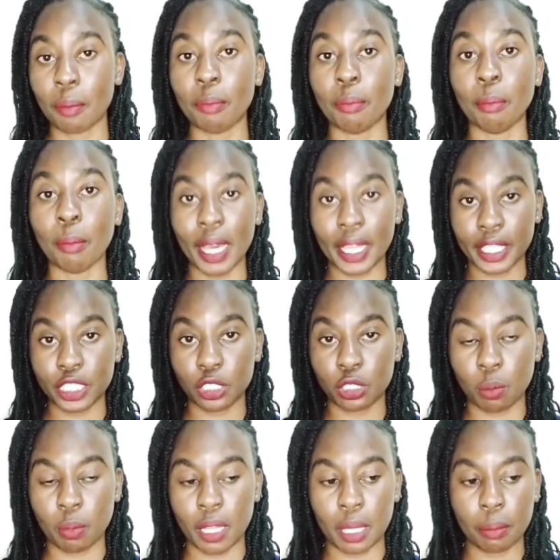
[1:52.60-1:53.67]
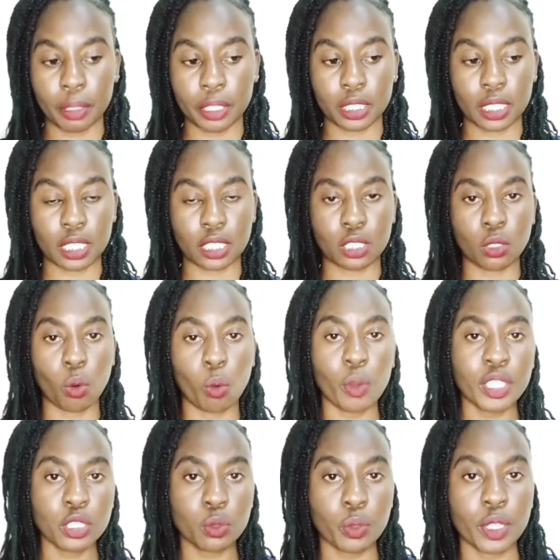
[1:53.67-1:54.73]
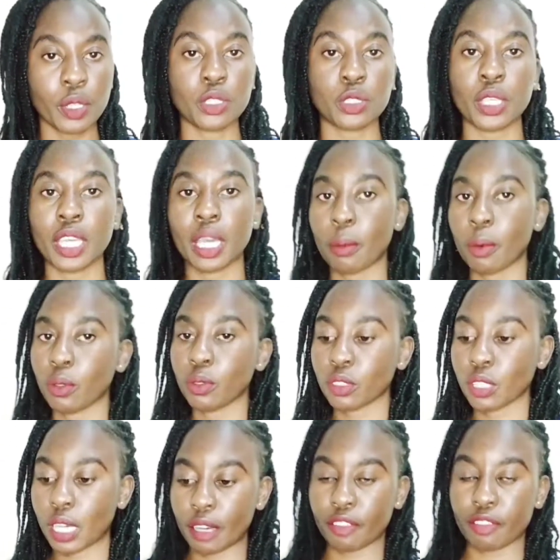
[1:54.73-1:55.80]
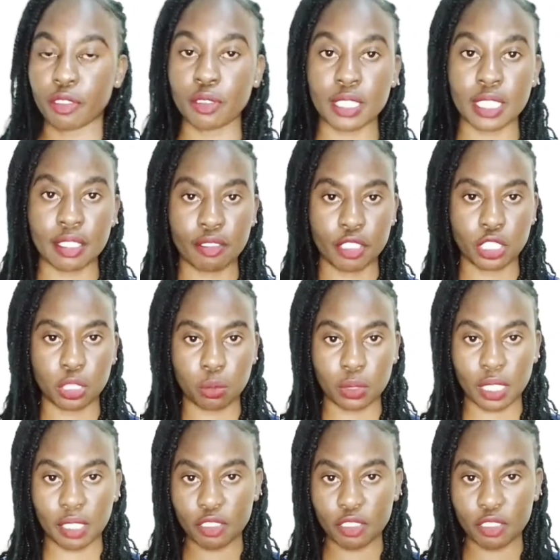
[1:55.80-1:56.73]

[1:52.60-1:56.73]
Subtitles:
manage your blood pressures. Now, when you're talking about fruits and vegetables,